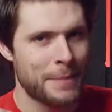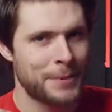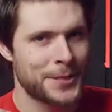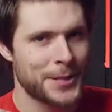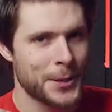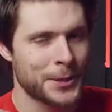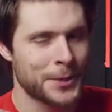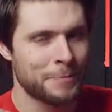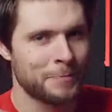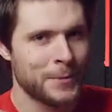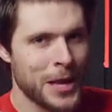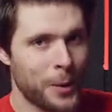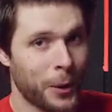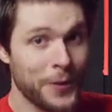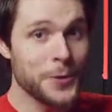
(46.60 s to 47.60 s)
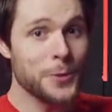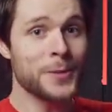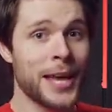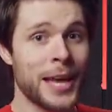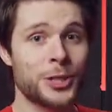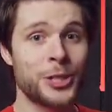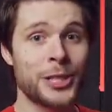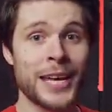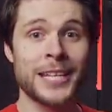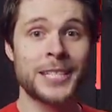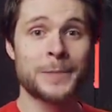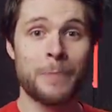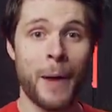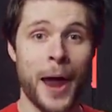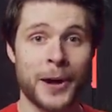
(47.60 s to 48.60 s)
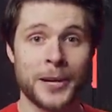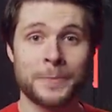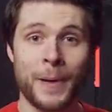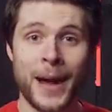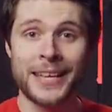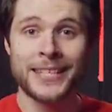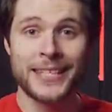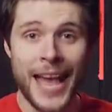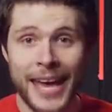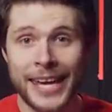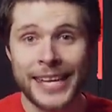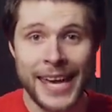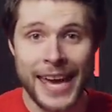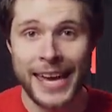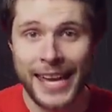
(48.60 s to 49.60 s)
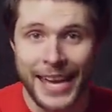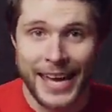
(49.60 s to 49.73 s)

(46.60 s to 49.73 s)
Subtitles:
episode. Well, this was actually inspired by Zach King.